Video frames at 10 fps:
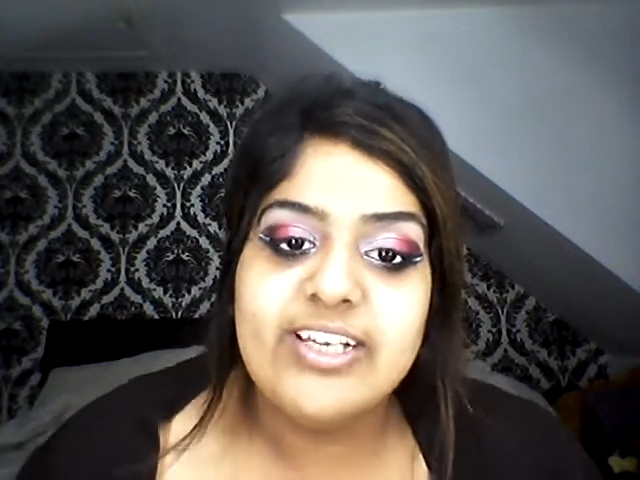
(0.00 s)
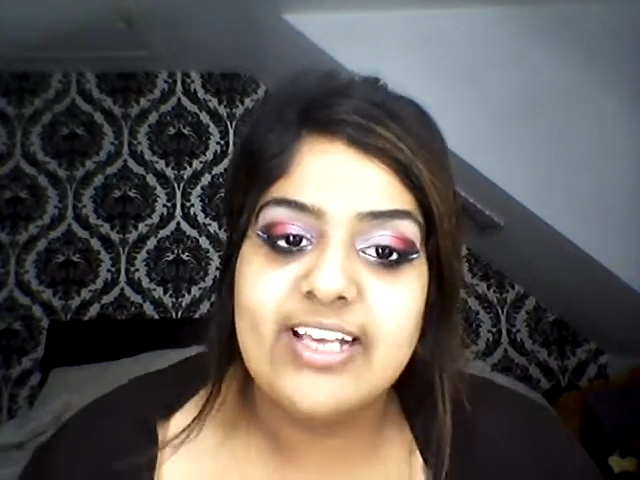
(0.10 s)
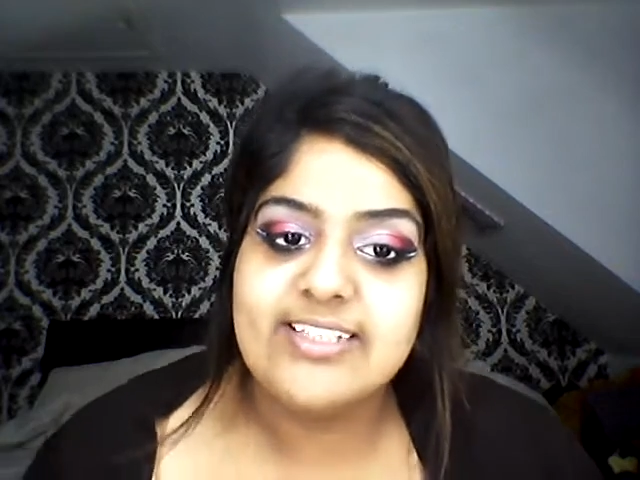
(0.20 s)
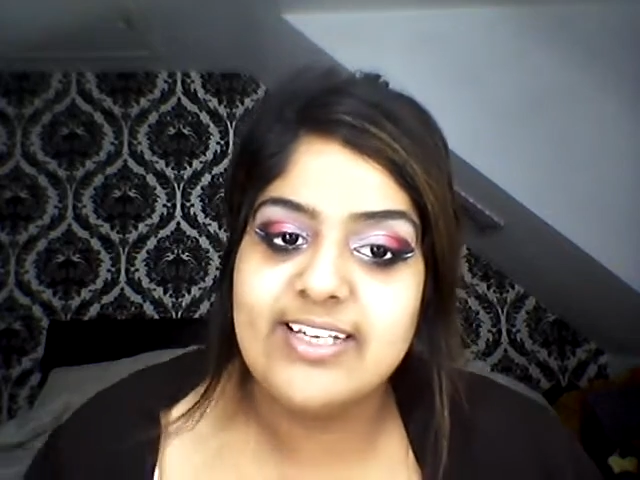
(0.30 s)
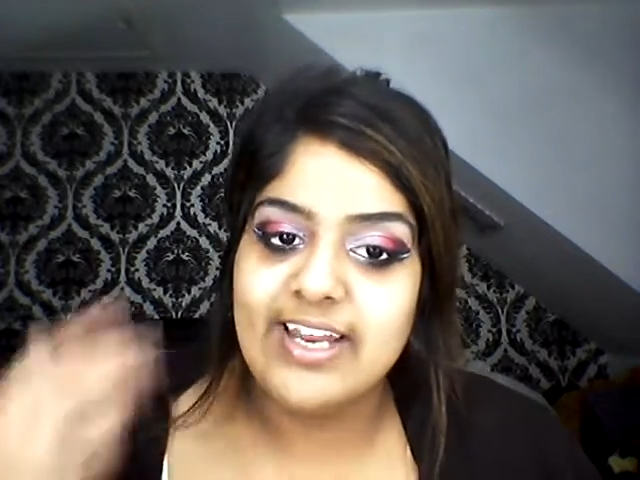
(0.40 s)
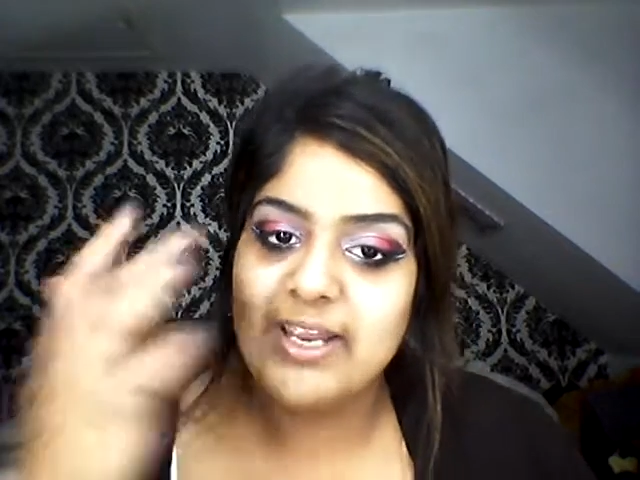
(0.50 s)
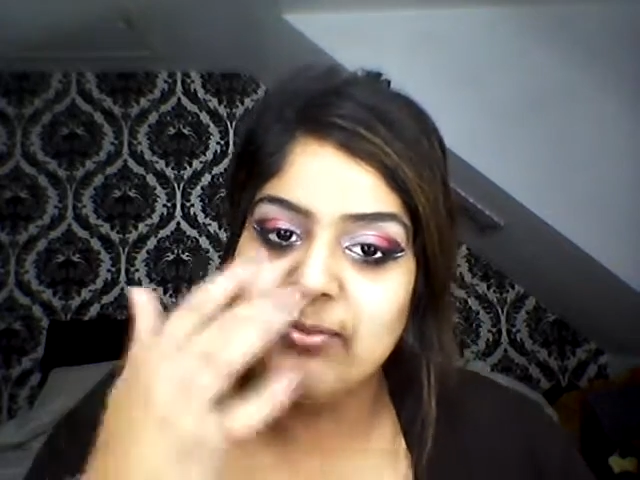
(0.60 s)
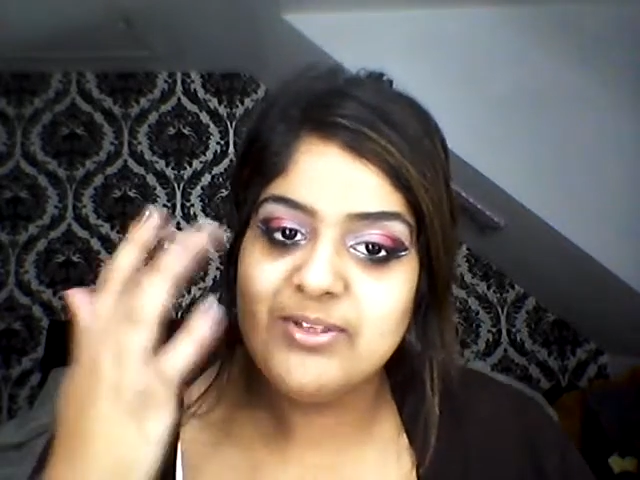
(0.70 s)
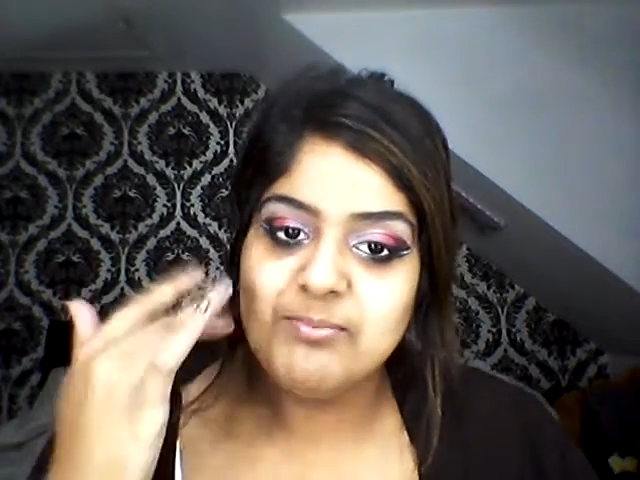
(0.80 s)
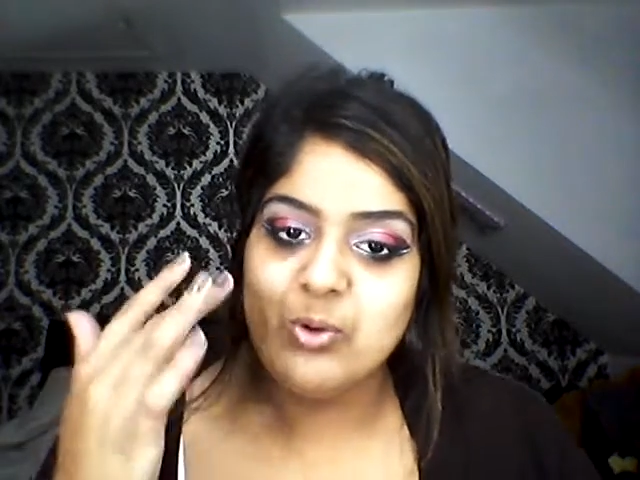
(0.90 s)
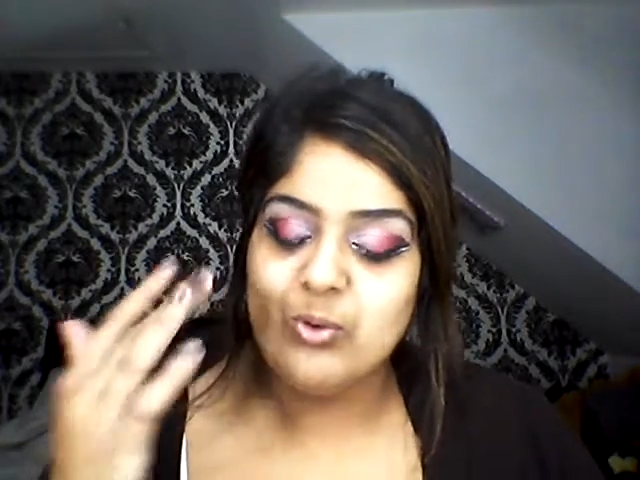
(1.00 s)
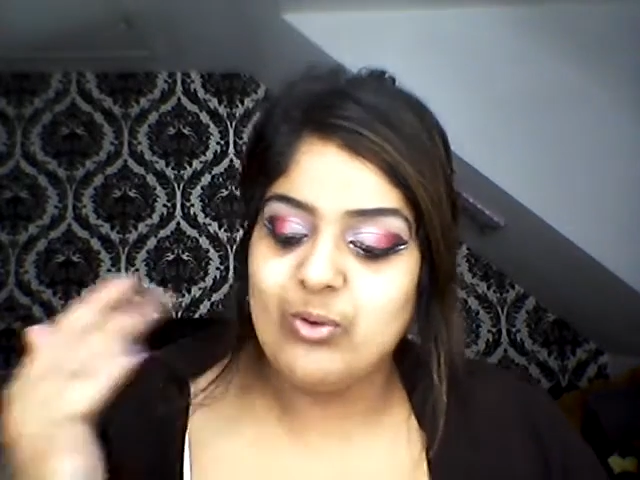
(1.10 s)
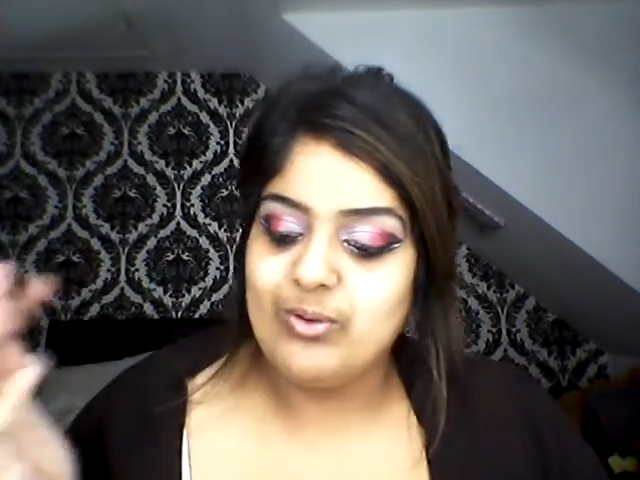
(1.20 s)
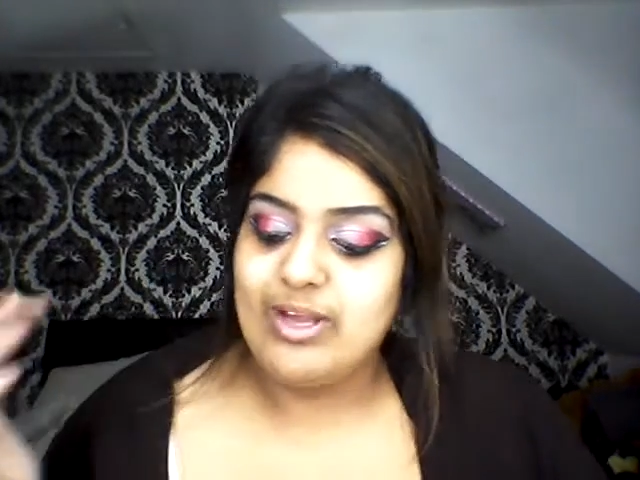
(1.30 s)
yesterday was more